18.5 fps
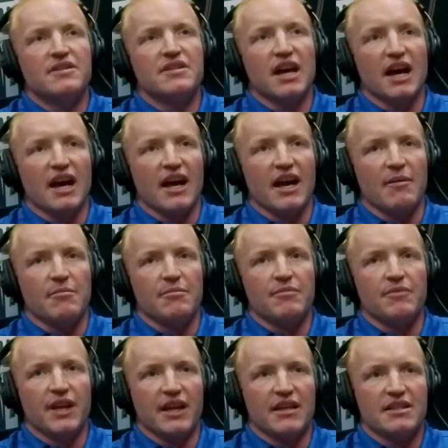time,
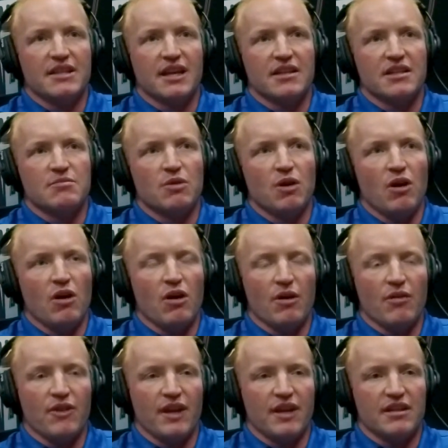things get
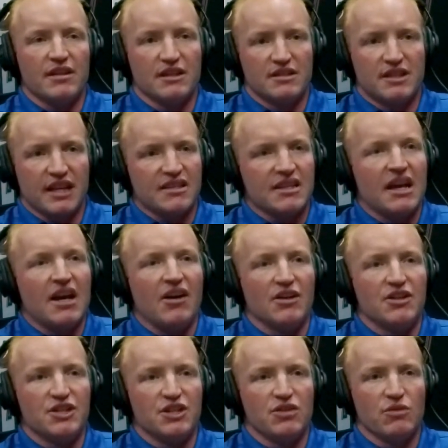smaller. The
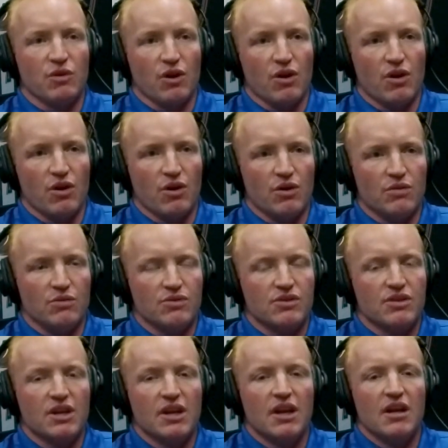technology
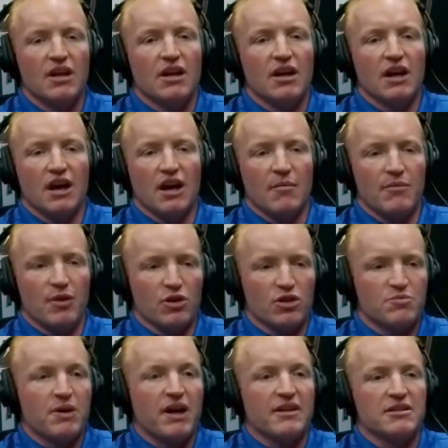grows.
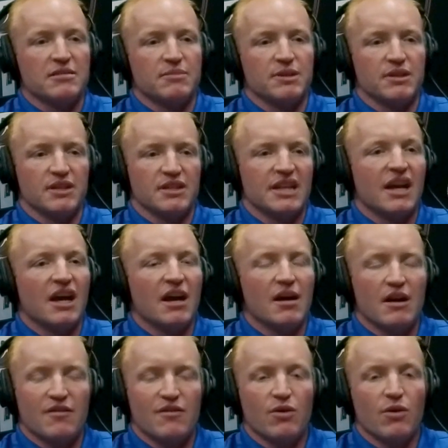Those possibilities.
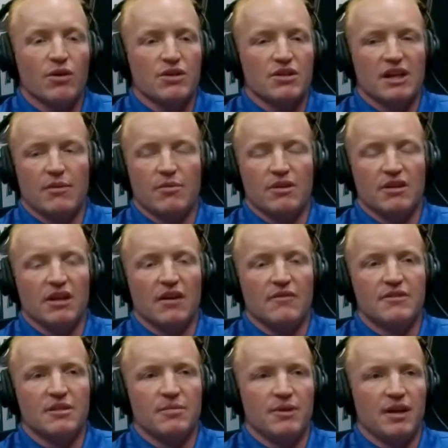Of course, I would
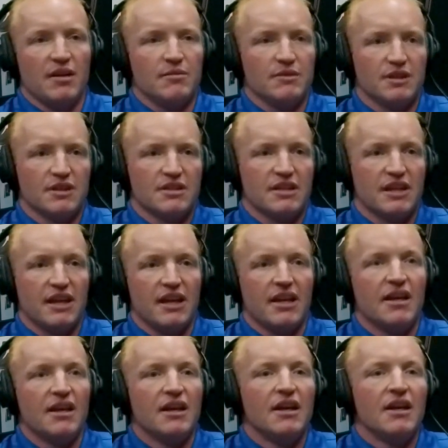love to be able to
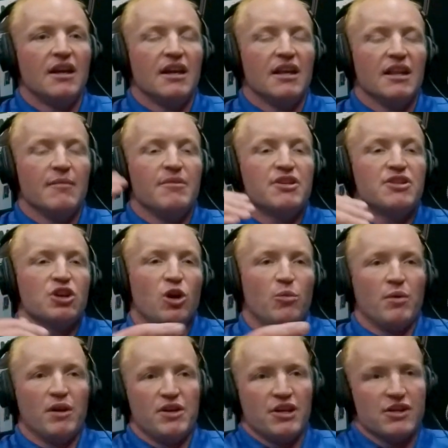say, "Let me show
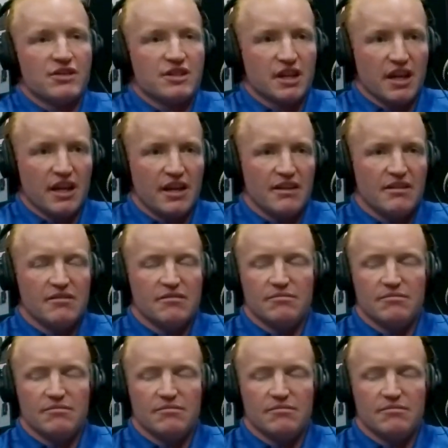up on your site.